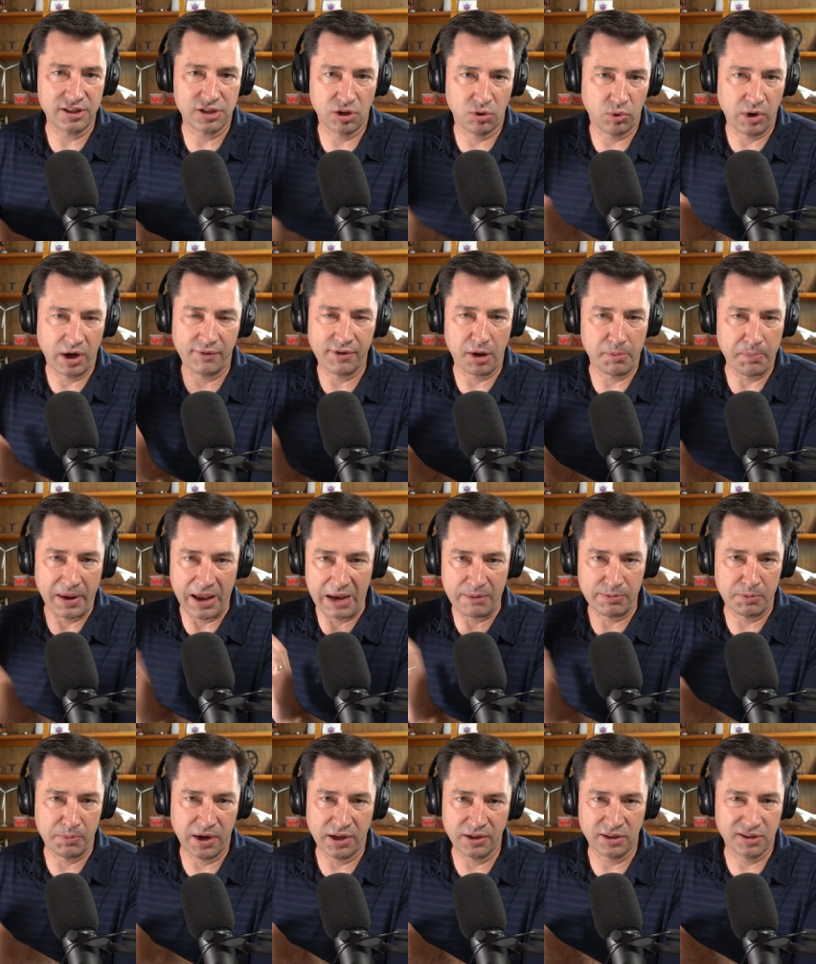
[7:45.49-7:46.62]
So whatever you're paying
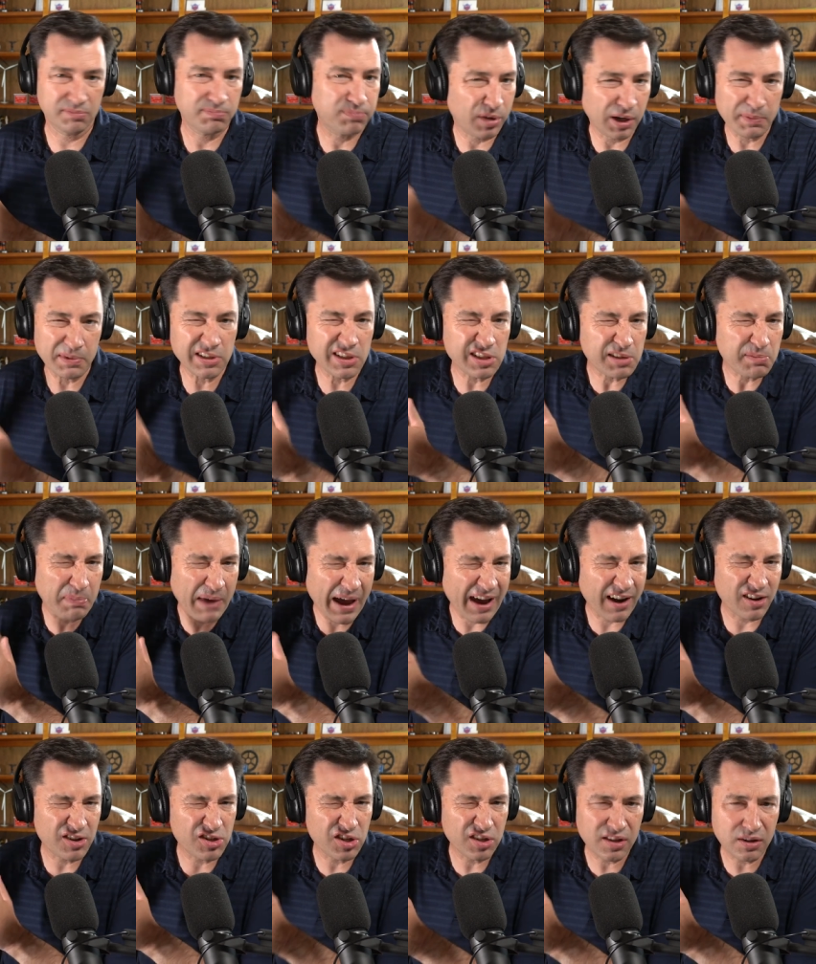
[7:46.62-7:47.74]
for it, pretty much doesn't
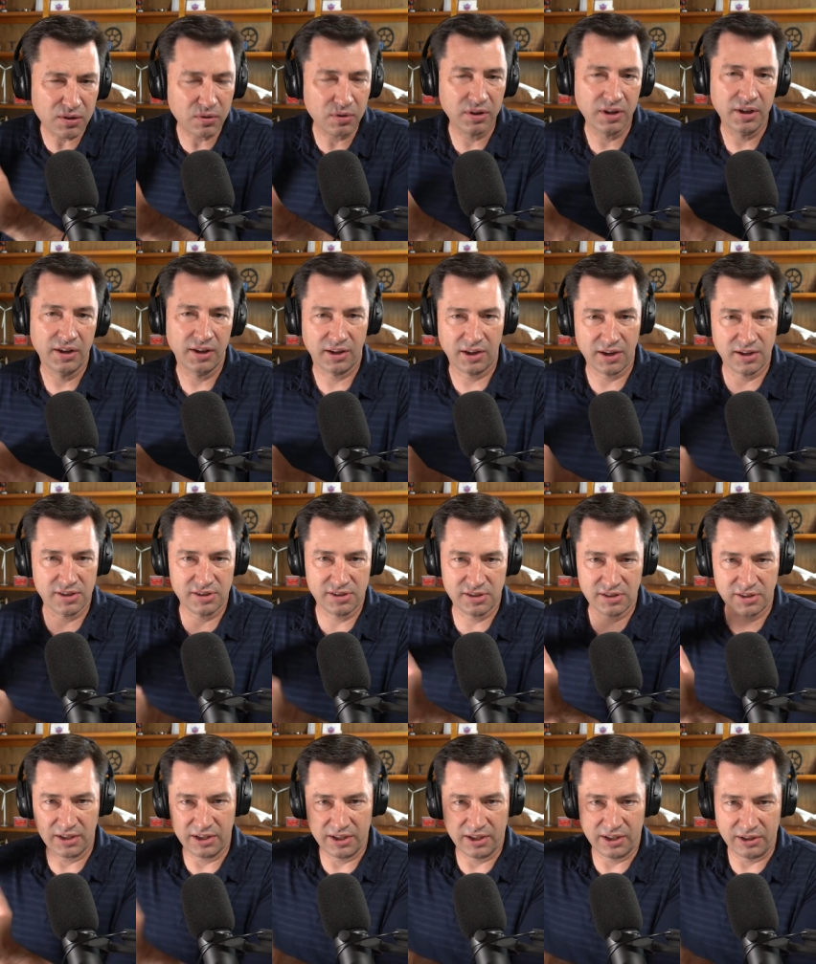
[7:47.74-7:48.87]
matter to you
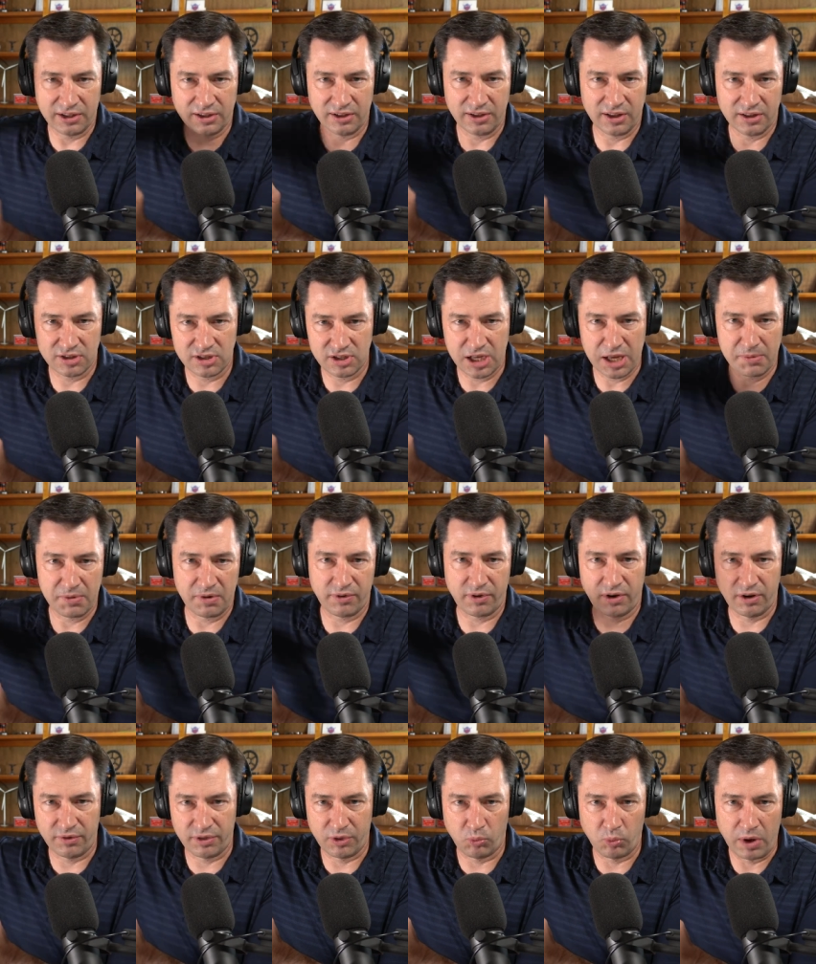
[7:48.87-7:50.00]
because in the in the scheme of,
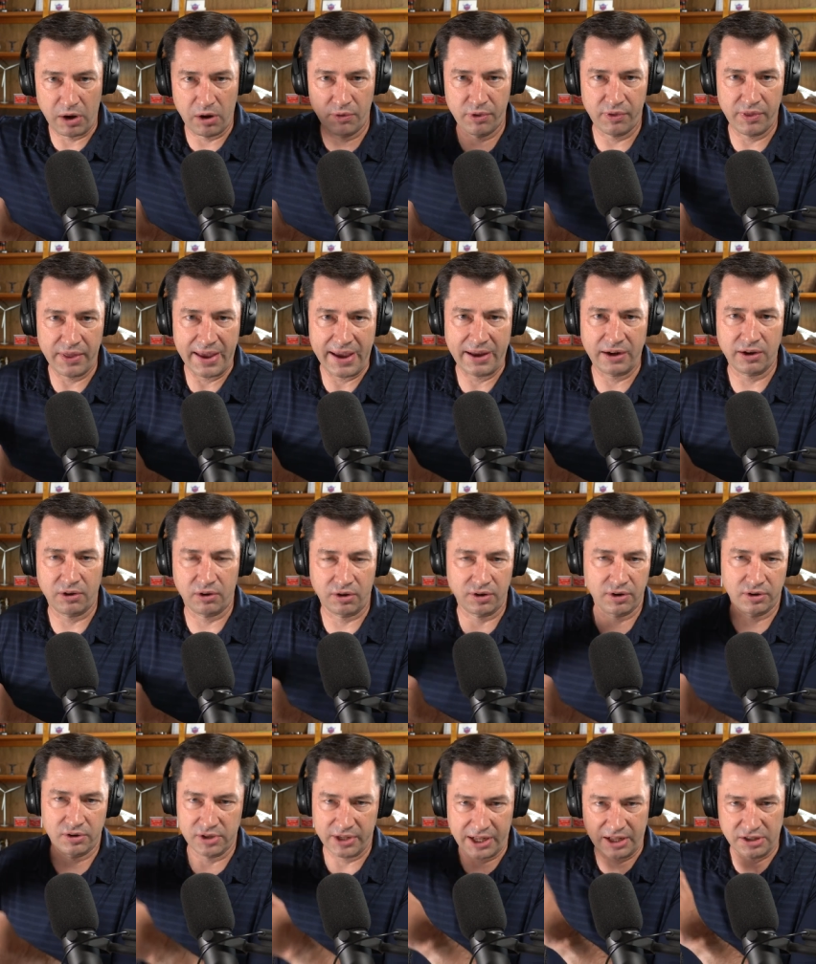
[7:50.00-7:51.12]
of the wealth of that, or,
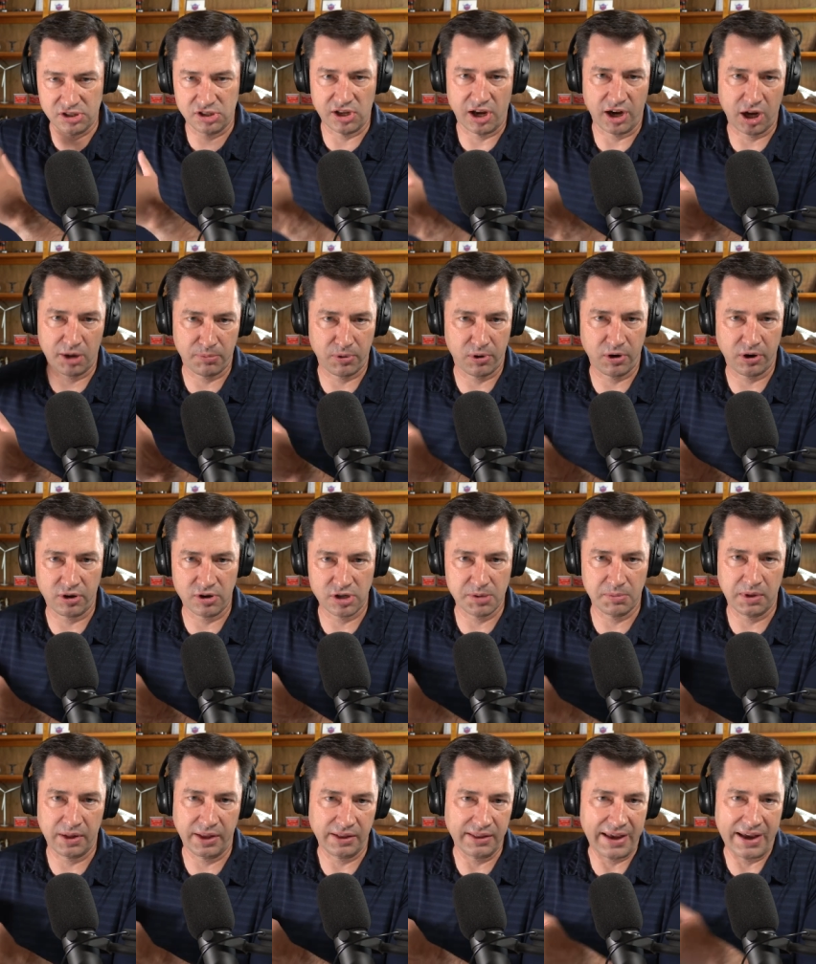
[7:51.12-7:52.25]
like a Zuckerberg or
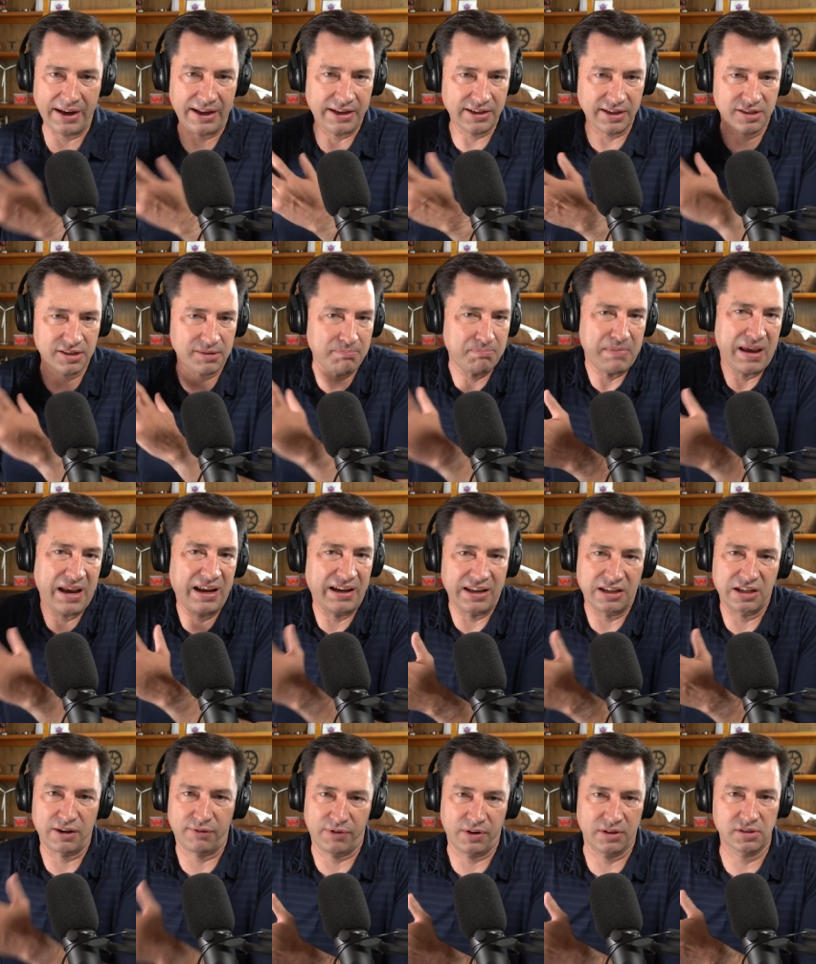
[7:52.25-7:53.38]
someone like that, it doesn't make any
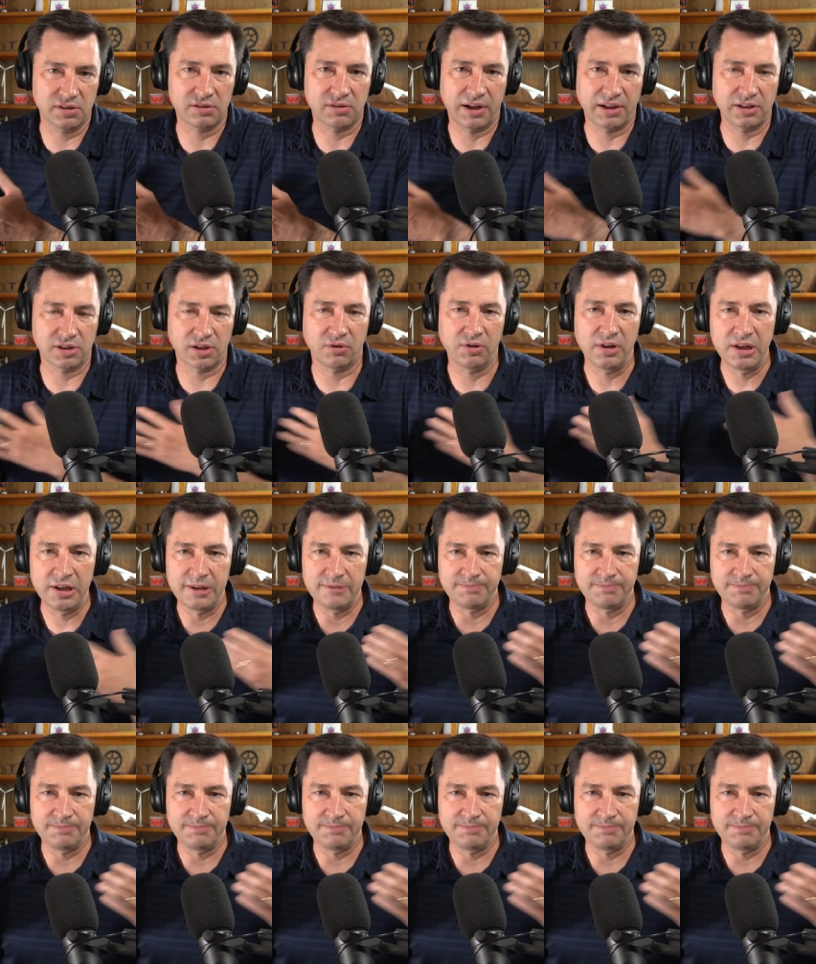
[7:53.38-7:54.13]
difference, right? So,